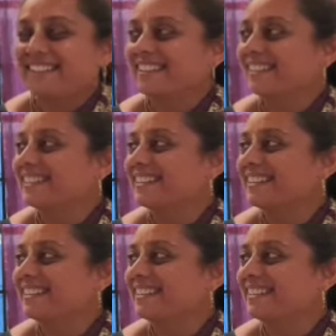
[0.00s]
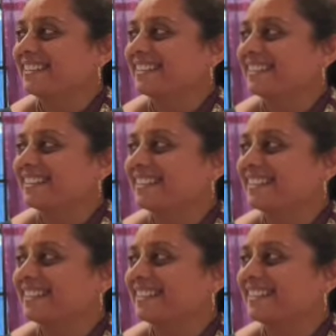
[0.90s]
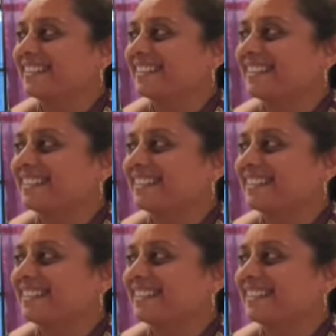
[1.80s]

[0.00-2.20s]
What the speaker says: The person shown says nothing.